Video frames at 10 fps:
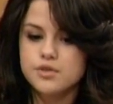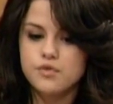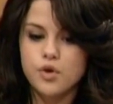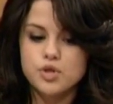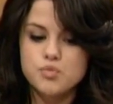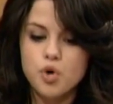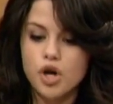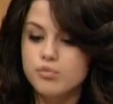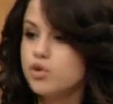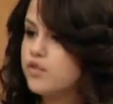focus more
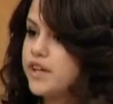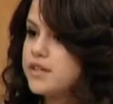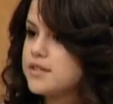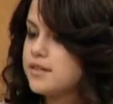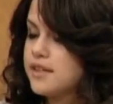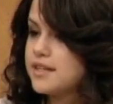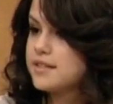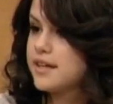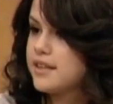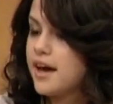on movies and
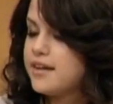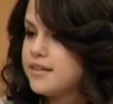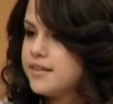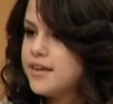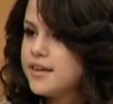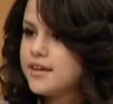things like that and,